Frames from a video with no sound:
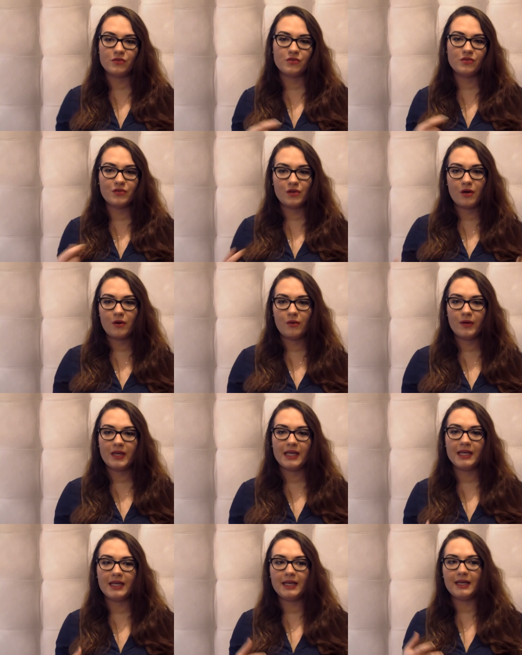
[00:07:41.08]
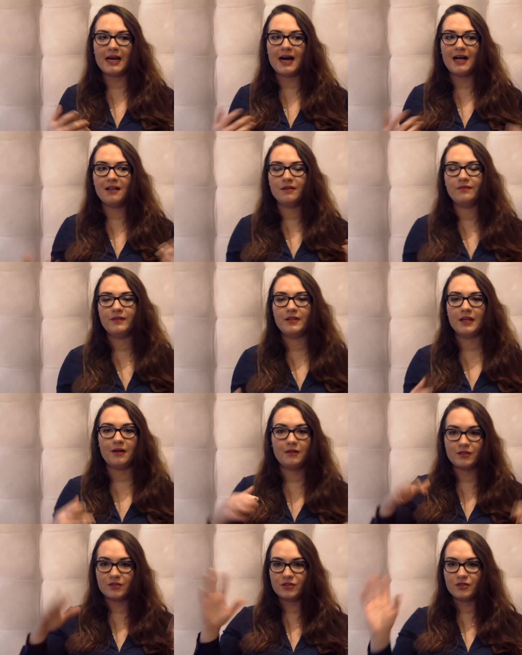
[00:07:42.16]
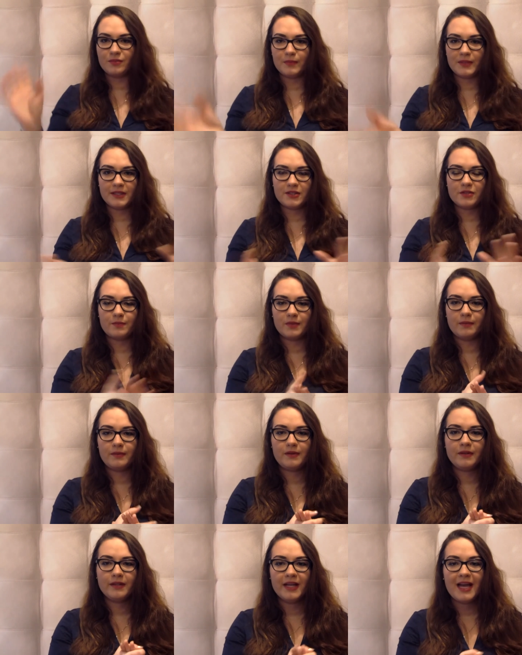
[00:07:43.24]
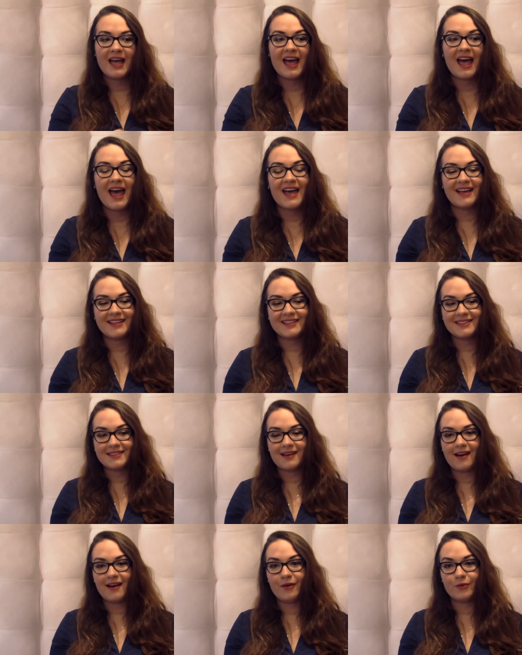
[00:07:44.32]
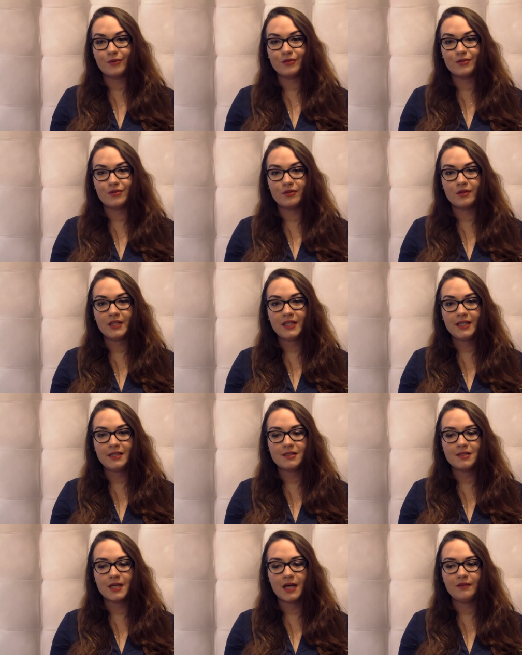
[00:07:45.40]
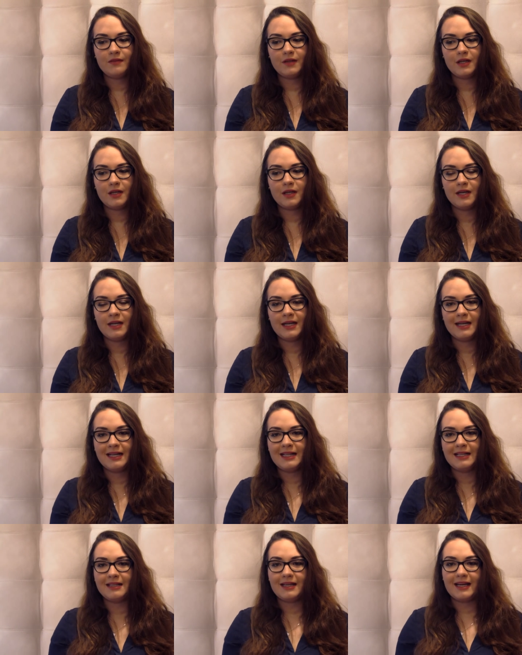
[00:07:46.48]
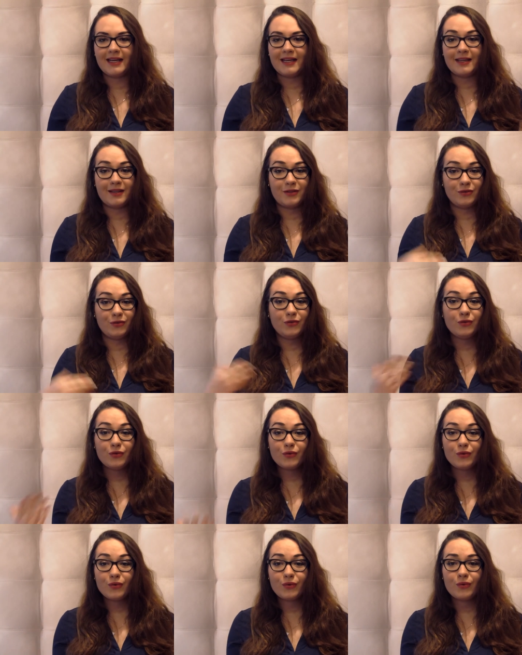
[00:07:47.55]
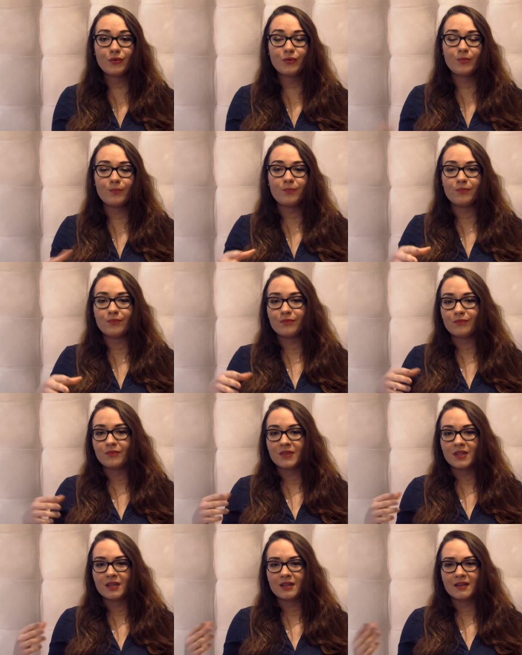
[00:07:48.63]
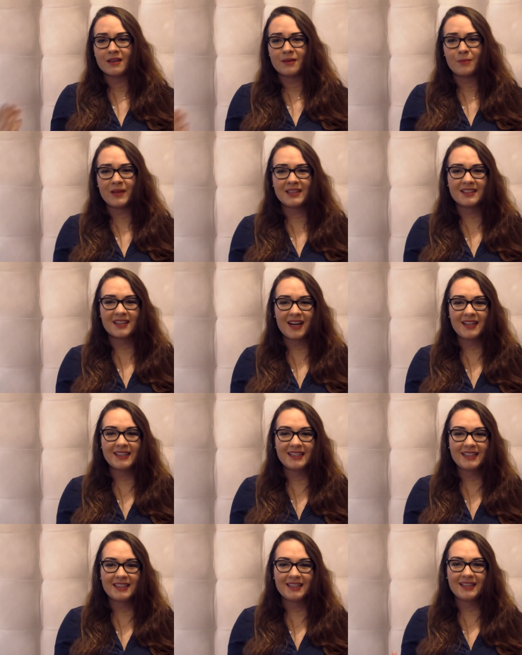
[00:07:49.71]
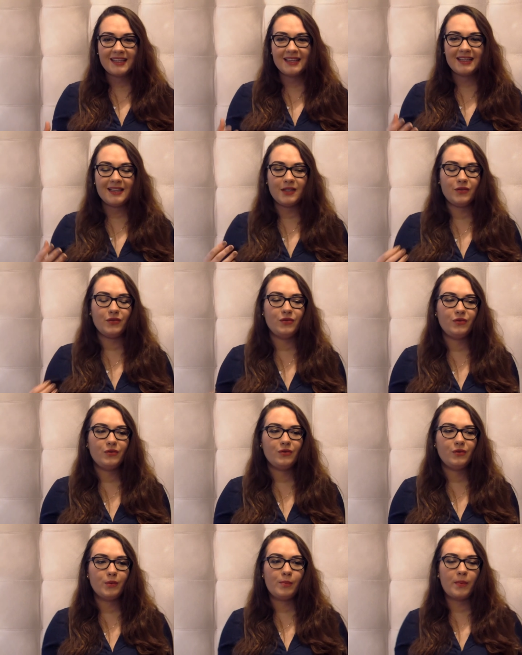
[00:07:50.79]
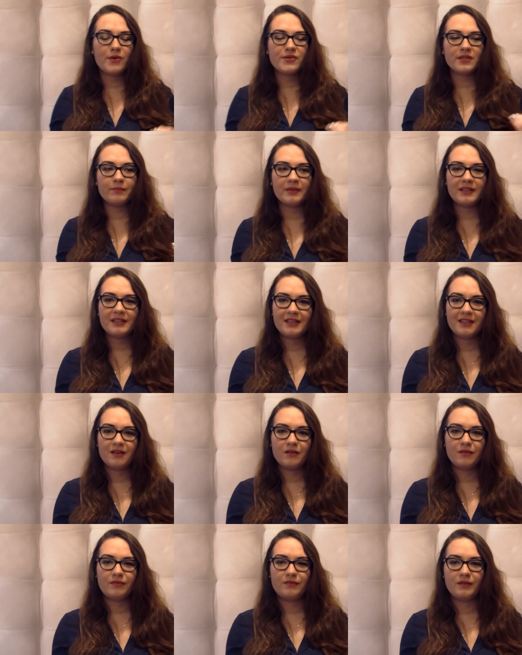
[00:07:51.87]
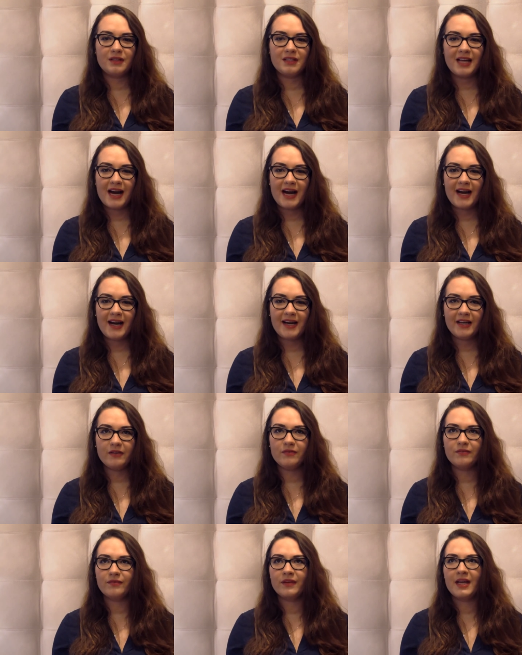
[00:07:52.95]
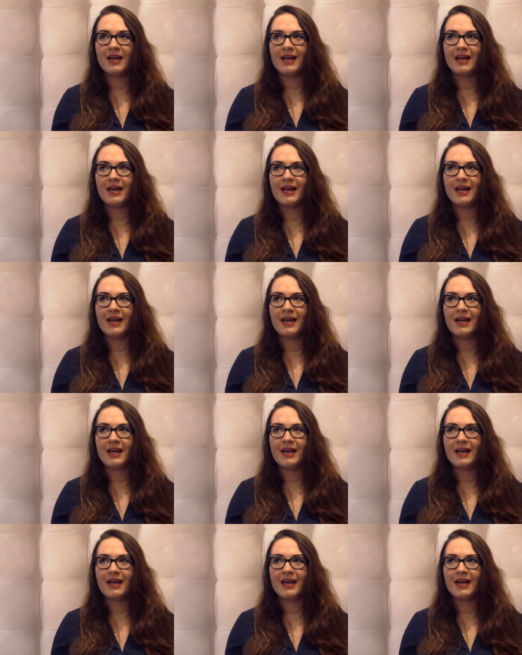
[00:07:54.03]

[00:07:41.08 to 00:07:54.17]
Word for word: Zoe, Alfie, all these British people, and I would really discover like new mentality, new possibility of life,